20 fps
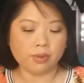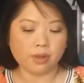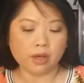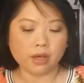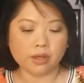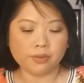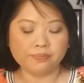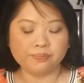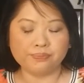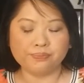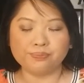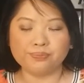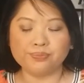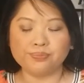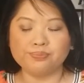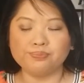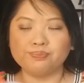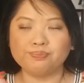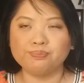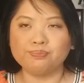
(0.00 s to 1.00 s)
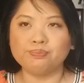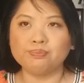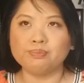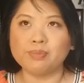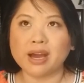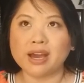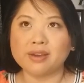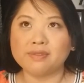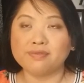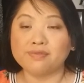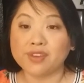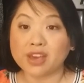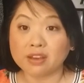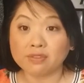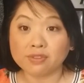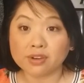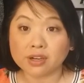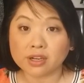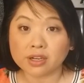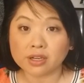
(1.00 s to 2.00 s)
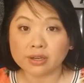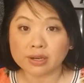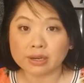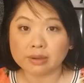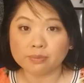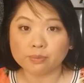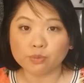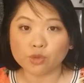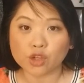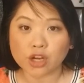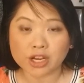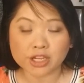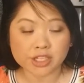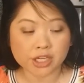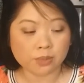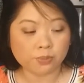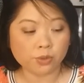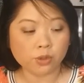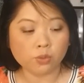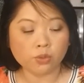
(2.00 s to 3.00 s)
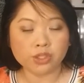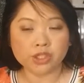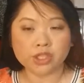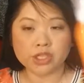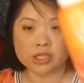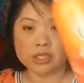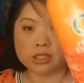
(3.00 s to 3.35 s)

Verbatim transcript: uh my favorite dry shampoo, which